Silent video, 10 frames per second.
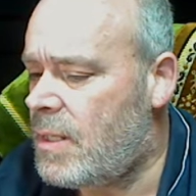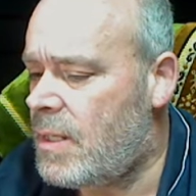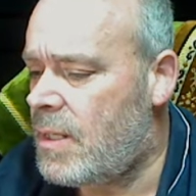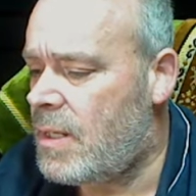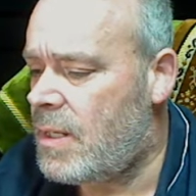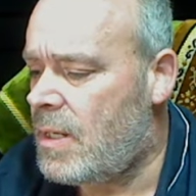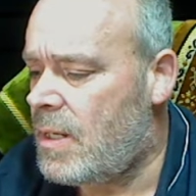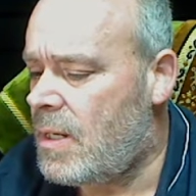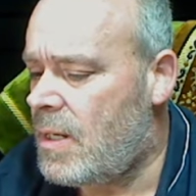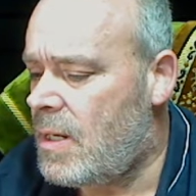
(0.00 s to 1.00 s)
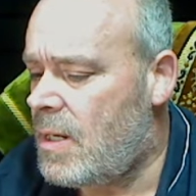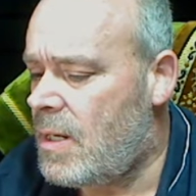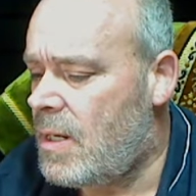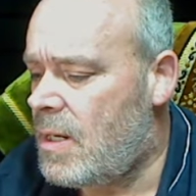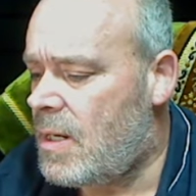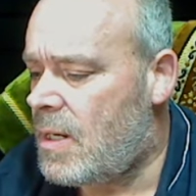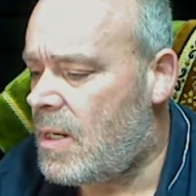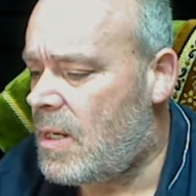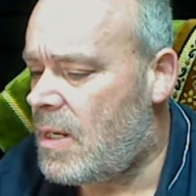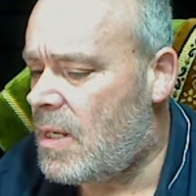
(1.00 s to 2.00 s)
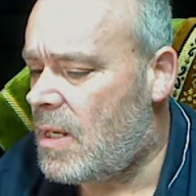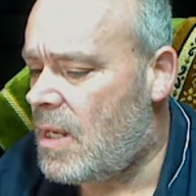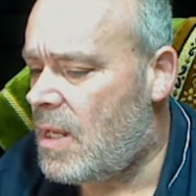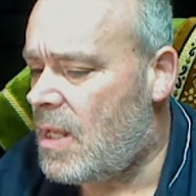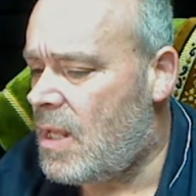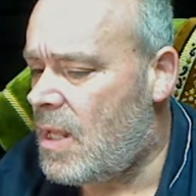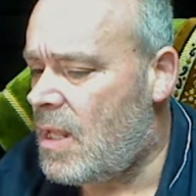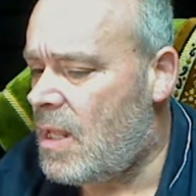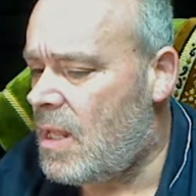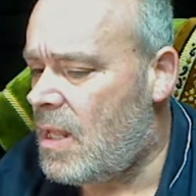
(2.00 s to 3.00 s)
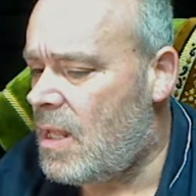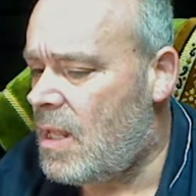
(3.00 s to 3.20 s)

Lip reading: Nothing is said.